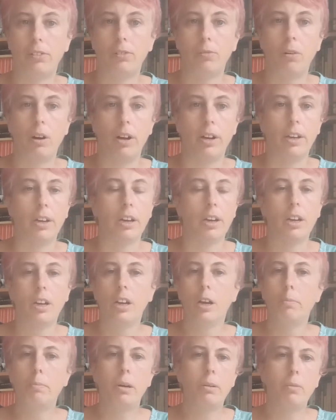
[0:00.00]
way.
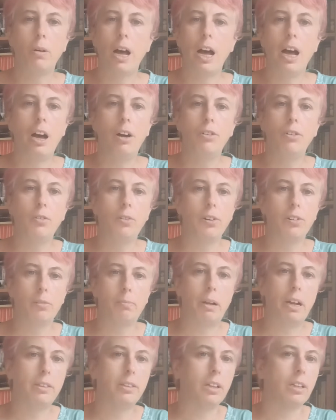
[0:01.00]
But how do you
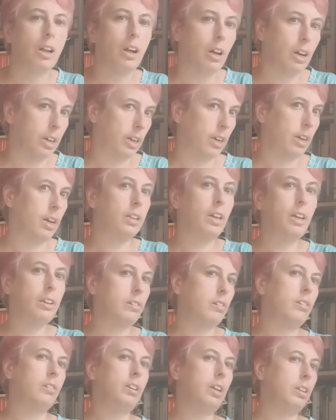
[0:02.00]
explain the lie? And he
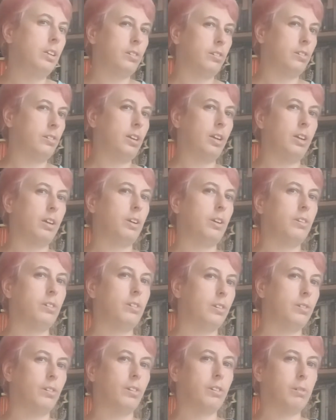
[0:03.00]
doesn't need to see a reason
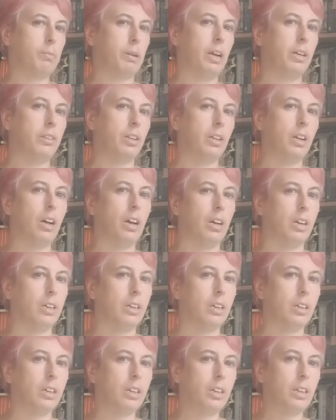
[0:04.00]
to explain the
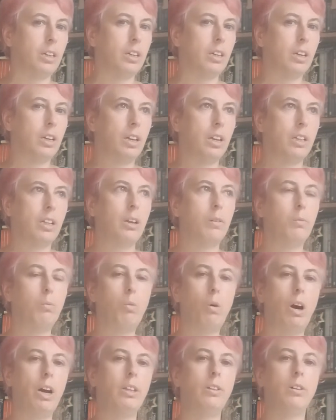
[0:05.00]
lie. Like,
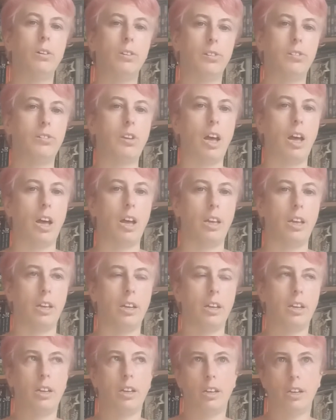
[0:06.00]
why not say,
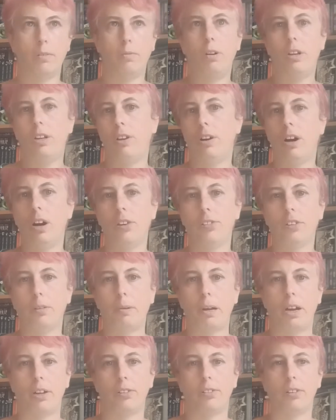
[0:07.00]
when you're asked
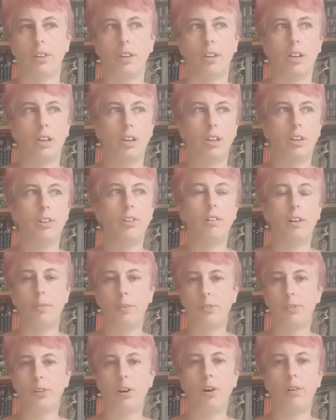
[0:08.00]
about it, you know, I
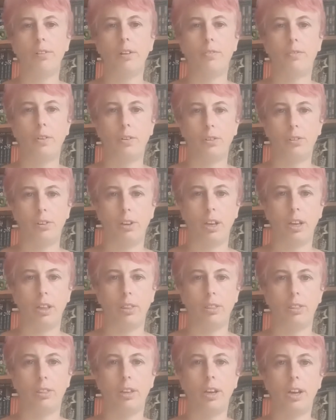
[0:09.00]
was told on the
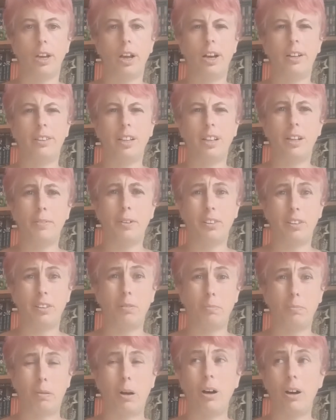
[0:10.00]
14th, and then there was this
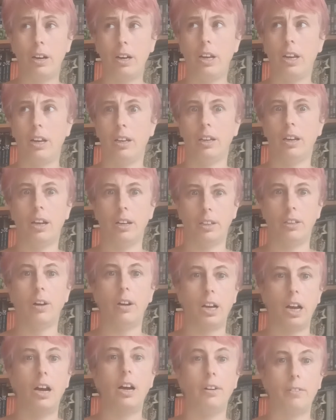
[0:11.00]
party at
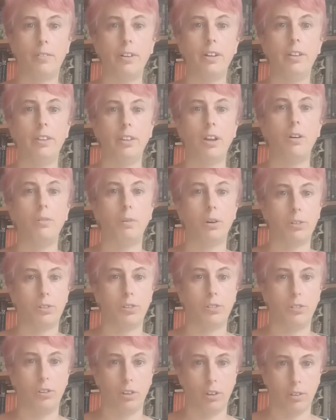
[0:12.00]
night, I didn't know what to
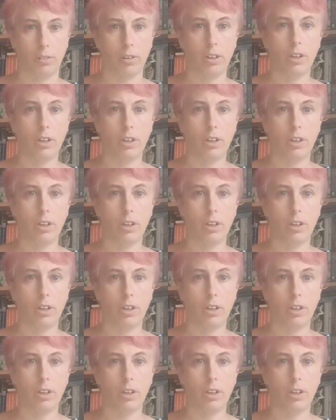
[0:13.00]
do.